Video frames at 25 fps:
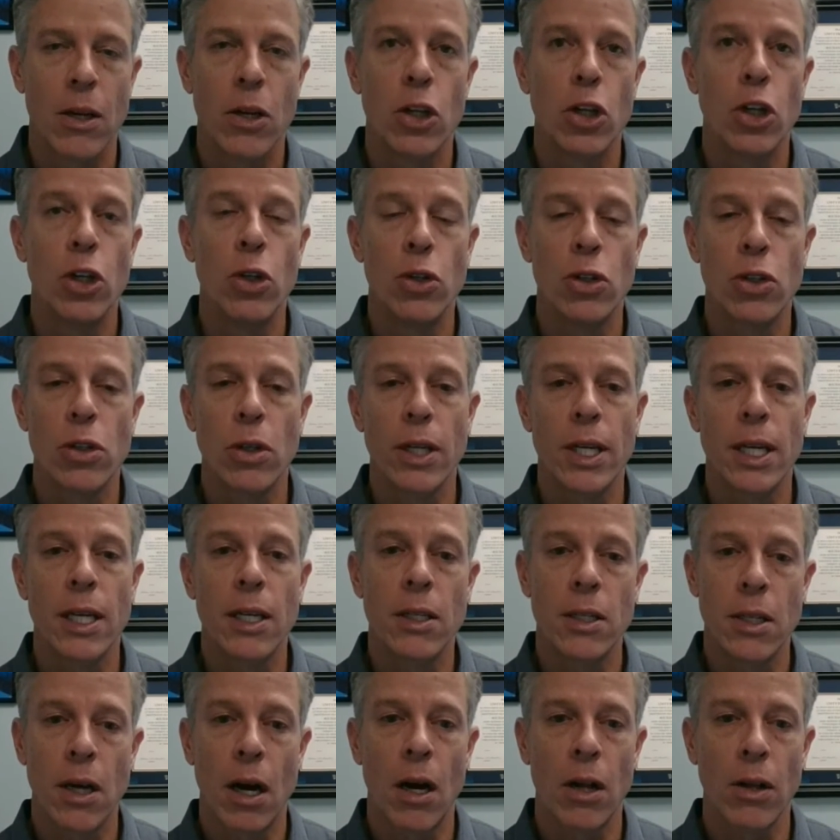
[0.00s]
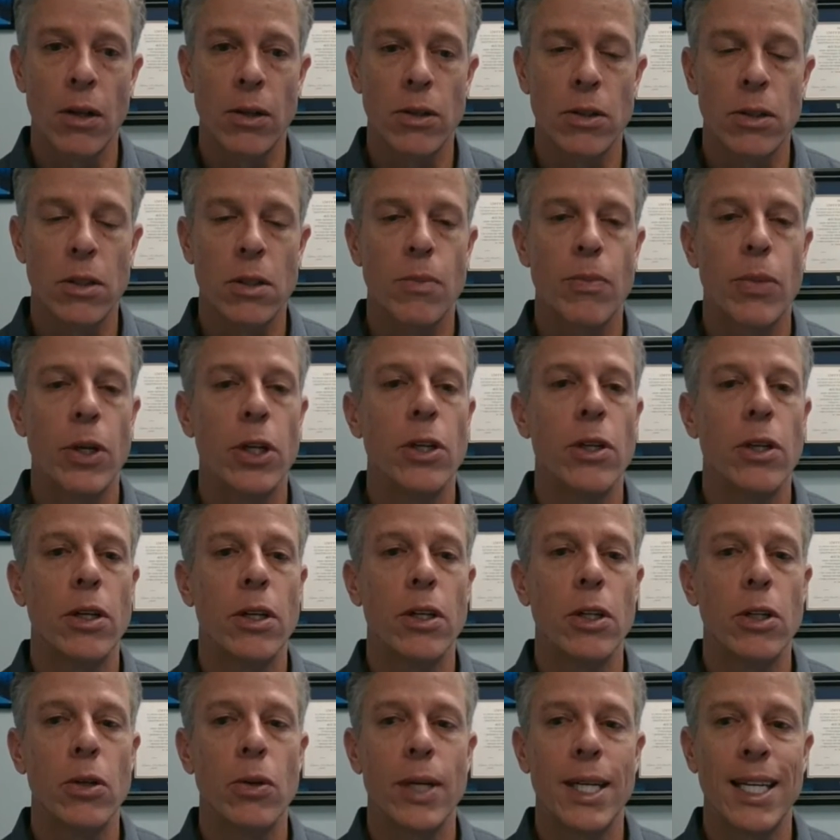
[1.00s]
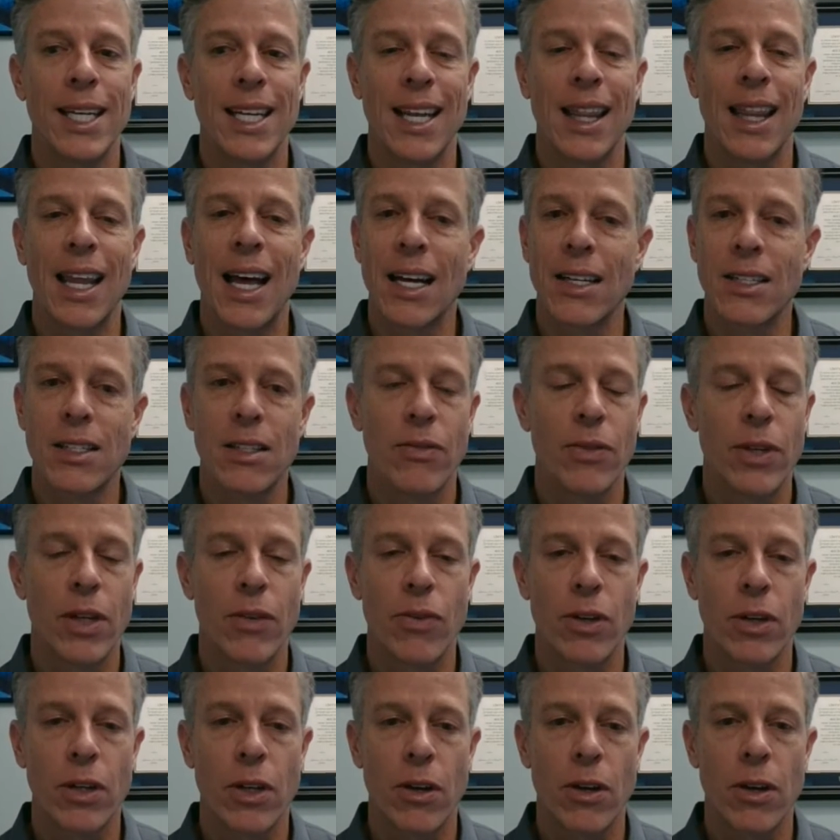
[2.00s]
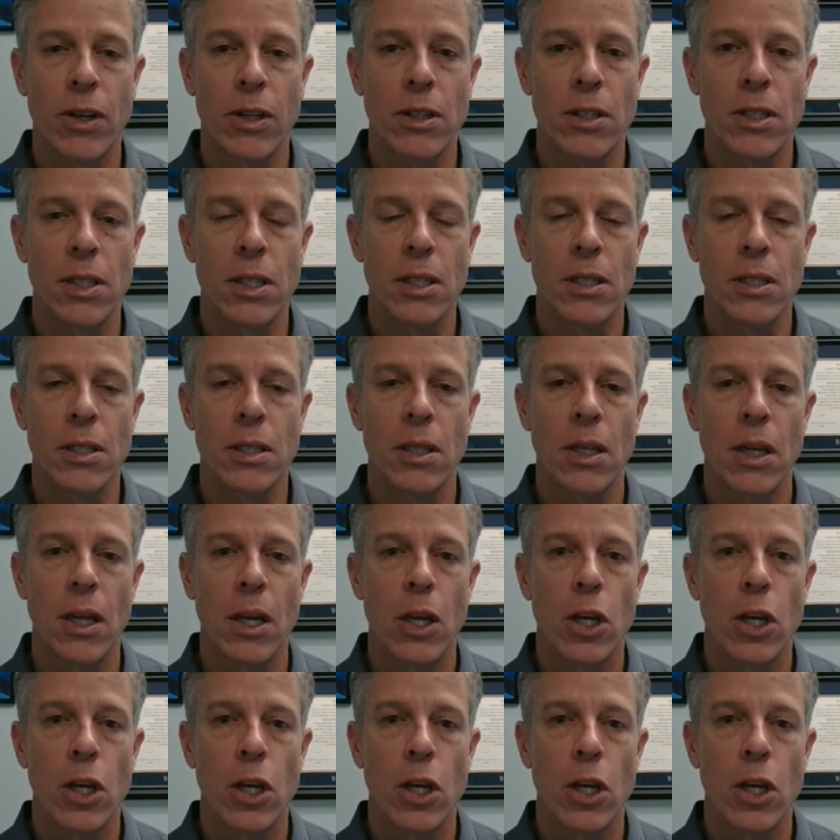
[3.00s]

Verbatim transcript: usually in dollars, but you can do it in lots of different currencies.